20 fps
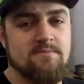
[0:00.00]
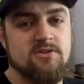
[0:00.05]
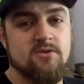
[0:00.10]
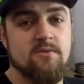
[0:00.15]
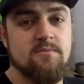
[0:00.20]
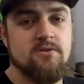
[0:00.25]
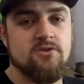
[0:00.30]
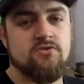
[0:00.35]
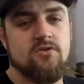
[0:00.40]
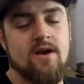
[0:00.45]
So
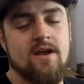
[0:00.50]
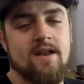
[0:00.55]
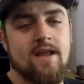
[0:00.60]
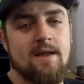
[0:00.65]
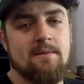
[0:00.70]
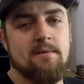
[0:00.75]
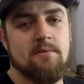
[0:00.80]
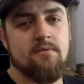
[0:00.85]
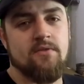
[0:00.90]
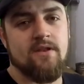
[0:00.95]
we've been trying to
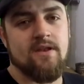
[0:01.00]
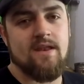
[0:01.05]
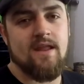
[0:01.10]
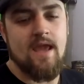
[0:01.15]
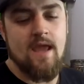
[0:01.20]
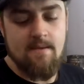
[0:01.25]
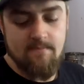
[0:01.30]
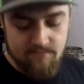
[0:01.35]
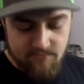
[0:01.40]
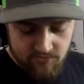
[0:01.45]
come up with a
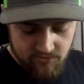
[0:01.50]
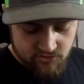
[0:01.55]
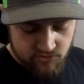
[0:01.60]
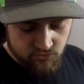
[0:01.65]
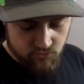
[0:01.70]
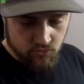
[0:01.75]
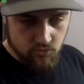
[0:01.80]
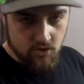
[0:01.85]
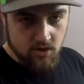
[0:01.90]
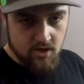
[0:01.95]
name for the
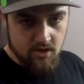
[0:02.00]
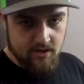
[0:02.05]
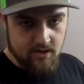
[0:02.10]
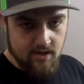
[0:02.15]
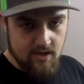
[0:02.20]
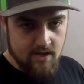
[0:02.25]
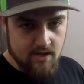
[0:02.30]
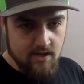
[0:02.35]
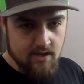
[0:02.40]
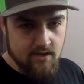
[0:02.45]
truck,
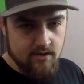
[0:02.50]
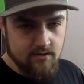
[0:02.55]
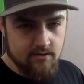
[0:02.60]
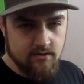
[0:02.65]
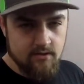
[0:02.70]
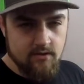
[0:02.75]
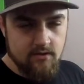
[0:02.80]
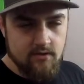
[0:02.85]
and